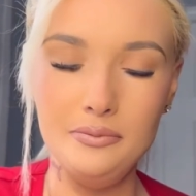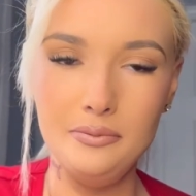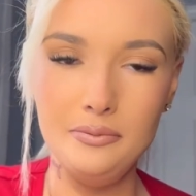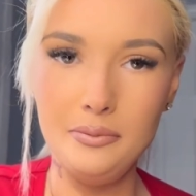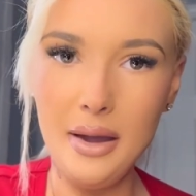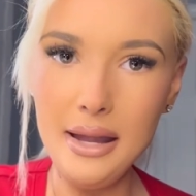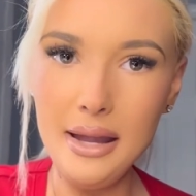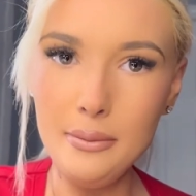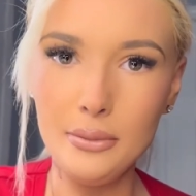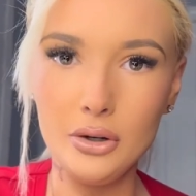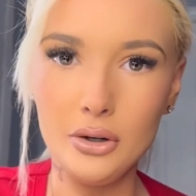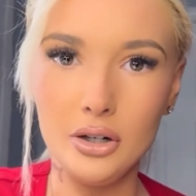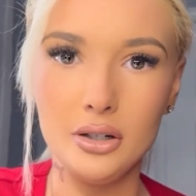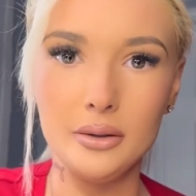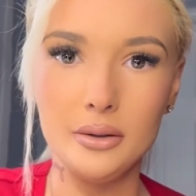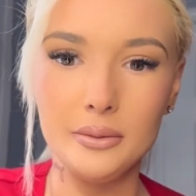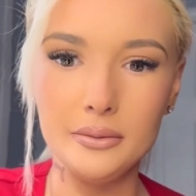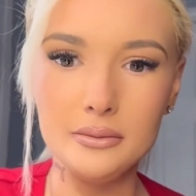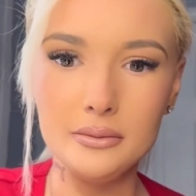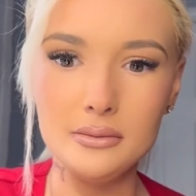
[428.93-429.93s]

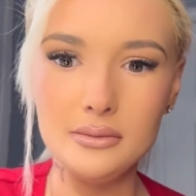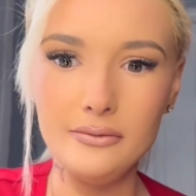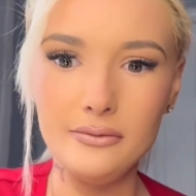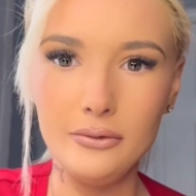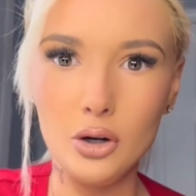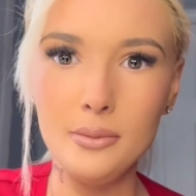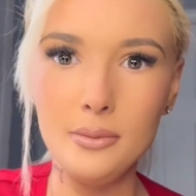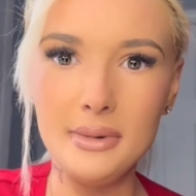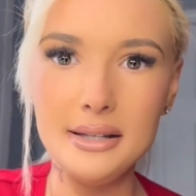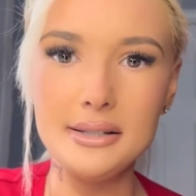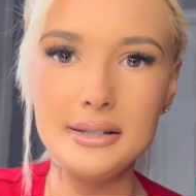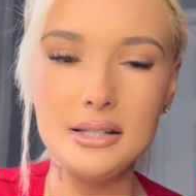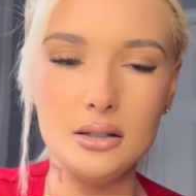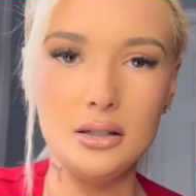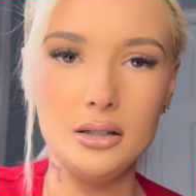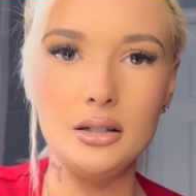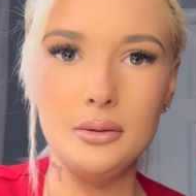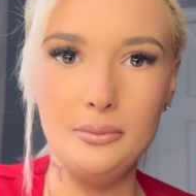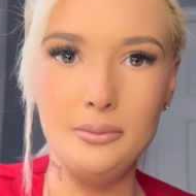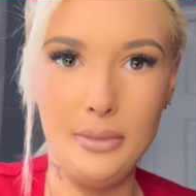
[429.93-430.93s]
paper for me
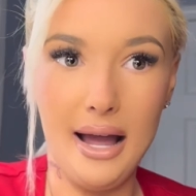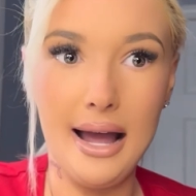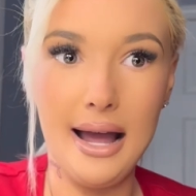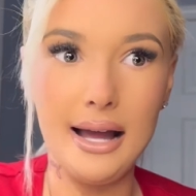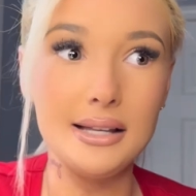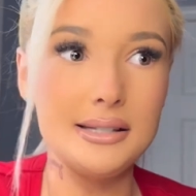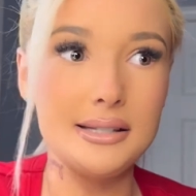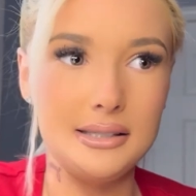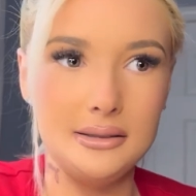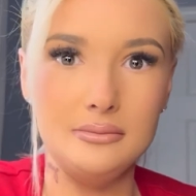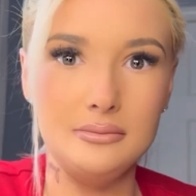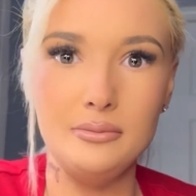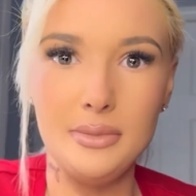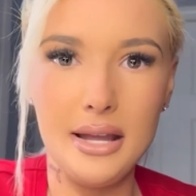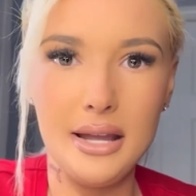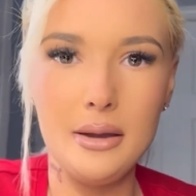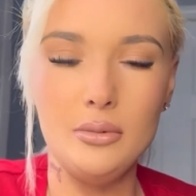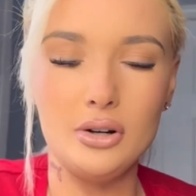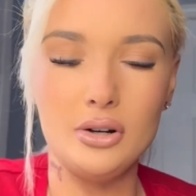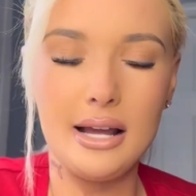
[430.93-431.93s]
to pass and
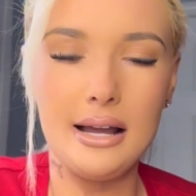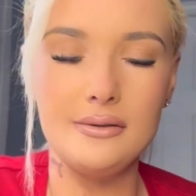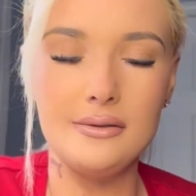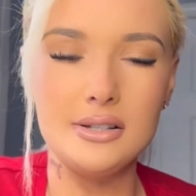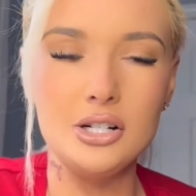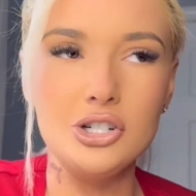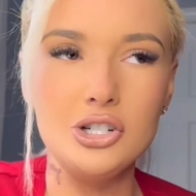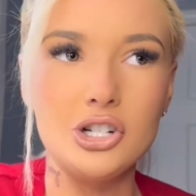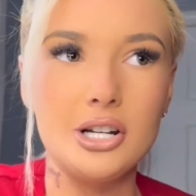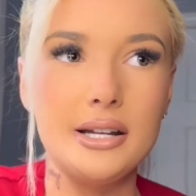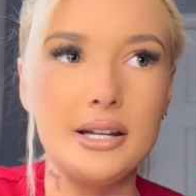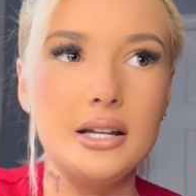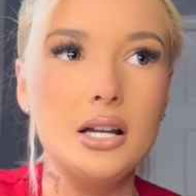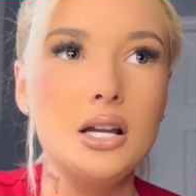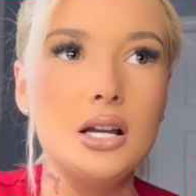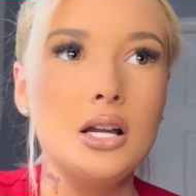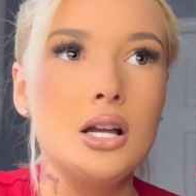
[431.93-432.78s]
be able to have surgery.